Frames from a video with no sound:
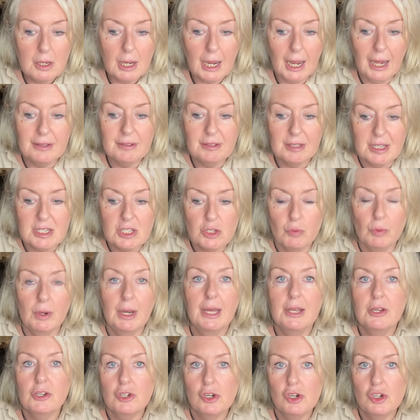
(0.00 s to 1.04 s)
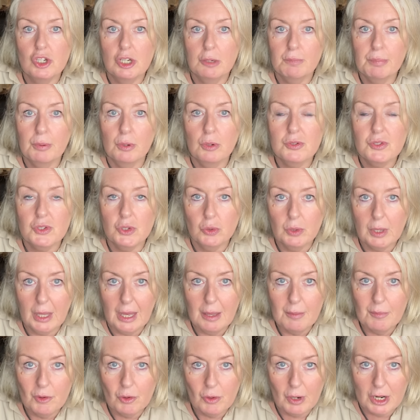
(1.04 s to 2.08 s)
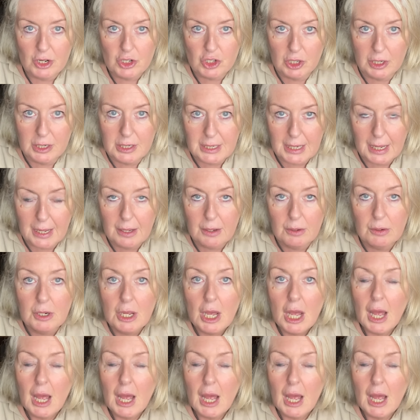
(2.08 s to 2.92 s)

And this relationship also came crashing down,